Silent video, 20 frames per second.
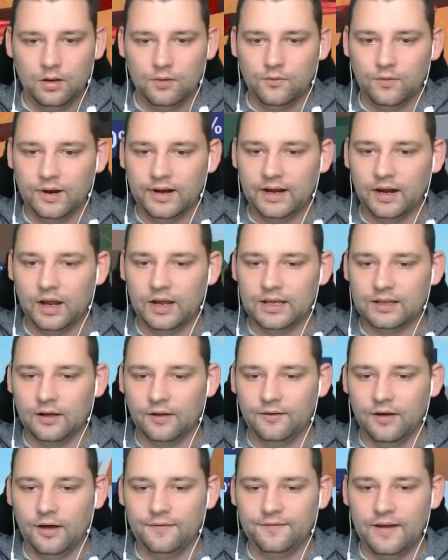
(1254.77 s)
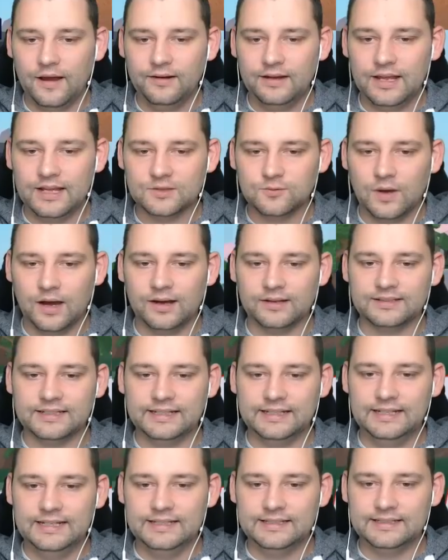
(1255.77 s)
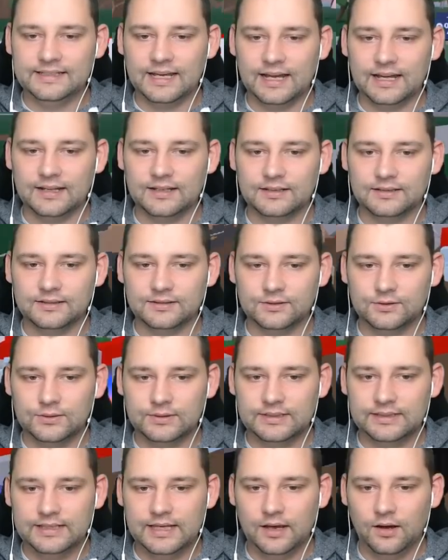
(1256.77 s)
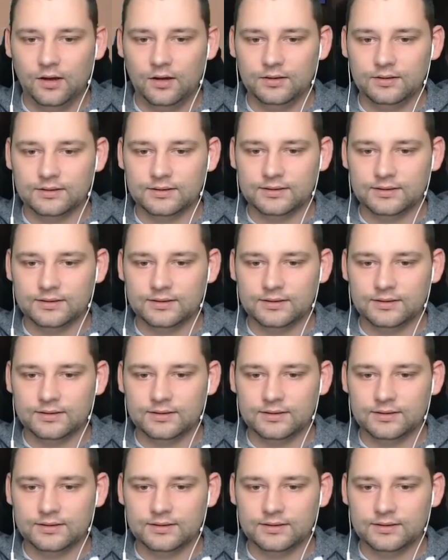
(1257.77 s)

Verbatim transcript: Right, I, I found it as well. It's easier to get on